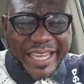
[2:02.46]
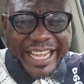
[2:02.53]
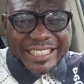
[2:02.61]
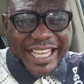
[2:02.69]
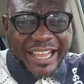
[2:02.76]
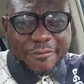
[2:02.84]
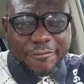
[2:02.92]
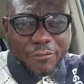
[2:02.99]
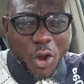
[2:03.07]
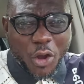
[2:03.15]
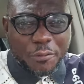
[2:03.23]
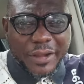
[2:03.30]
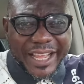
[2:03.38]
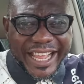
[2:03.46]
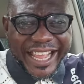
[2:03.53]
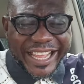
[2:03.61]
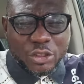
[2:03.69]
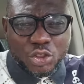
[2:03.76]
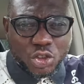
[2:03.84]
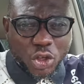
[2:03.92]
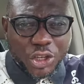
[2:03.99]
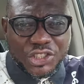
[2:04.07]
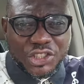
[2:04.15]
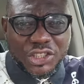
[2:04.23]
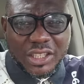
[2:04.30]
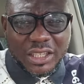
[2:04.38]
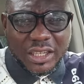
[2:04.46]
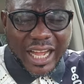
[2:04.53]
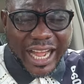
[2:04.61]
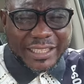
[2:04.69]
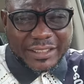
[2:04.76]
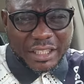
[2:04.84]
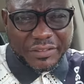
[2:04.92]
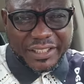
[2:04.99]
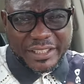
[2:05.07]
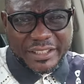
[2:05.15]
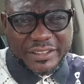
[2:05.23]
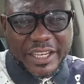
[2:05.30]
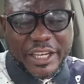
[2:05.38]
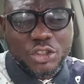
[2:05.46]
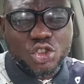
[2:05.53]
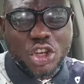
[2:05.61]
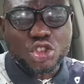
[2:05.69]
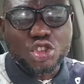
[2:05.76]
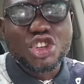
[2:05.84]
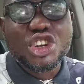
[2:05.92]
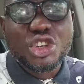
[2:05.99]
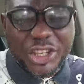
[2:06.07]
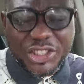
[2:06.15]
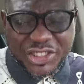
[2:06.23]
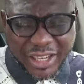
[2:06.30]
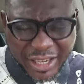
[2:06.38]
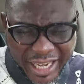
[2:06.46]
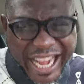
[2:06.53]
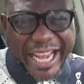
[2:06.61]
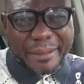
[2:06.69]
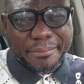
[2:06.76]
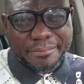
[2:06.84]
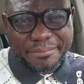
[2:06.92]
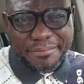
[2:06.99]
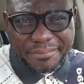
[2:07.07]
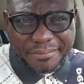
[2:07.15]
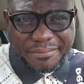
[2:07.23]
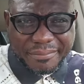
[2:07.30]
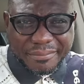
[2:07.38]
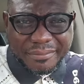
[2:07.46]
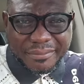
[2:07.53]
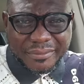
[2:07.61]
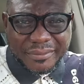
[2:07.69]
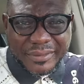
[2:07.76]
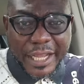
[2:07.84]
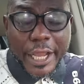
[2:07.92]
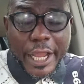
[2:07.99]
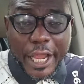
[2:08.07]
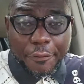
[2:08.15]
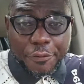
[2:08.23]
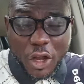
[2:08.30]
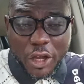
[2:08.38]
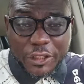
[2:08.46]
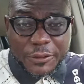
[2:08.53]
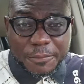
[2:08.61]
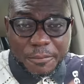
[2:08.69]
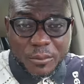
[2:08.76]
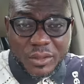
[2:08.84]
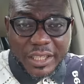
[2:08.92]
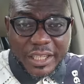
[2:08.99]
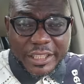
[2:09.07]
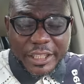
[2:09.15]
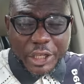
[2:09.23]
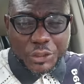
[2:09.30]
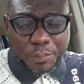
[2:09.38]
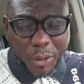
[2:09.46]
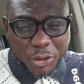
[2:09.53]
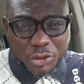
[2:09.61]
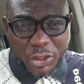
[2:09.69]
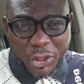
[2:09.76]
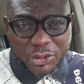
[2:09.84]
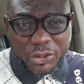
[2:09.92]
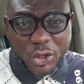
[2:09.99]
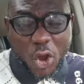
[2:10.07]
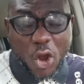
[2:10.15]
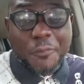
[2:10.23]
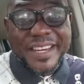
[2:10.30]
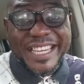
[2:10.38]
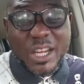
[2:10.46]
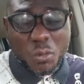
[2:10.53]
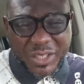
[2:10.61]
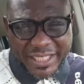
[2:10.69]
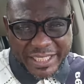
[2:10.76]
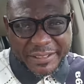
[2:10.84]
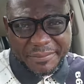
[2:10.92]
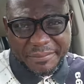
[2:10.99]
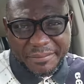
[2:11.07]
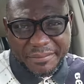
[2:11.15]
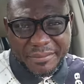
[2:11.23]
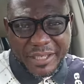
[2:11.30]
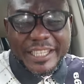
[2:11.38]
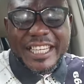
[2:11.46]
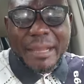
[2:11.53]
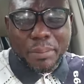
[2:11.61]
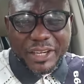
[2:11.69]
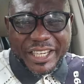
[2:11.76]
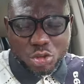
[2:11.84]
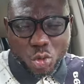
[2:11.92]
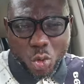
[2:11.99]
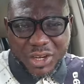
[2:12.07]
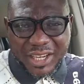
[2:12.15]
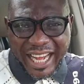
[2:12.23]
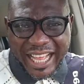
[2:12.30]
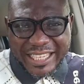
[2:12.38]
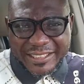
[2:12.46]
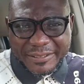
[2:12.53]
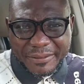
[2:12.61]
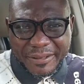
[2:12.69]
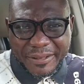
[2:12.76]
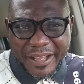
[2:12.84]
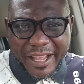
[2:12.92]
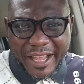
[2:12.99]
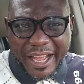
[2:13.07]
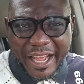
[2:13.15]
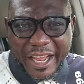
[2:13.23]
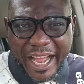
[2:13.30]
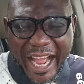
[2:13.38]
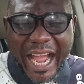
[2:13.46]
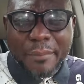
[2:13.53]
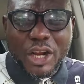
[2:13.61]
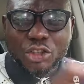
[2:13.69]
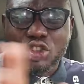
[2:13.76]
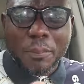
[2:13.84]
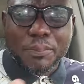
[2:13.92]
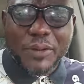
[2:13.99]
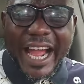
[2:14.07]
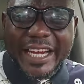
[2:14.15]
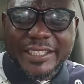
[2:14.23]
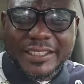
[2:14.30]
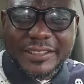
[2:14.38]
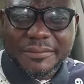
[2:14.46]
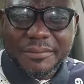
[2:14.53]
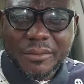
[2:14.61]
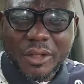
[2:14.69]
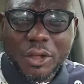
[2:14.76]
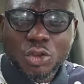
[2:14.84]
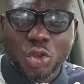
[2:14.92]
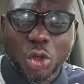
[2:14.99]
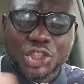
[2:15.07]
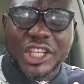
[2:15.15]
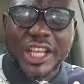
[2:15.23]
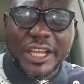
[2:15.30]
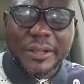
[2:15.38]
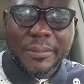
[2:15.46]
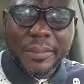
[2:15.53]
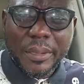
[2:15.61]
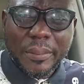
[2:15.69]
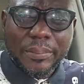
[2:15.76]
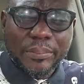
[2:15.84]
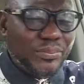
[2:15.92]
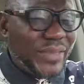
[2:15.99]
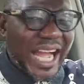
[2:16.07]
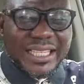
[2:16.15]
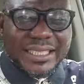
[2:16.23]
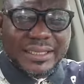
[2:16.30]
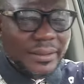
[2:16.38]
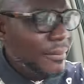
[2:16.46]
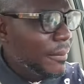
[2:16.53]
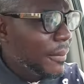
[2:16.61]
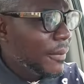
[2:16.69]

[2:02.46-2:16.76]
get involved in such activities, in such heinous crime, if not the sponsors of iniquity, the political class. I'm not surprised to see that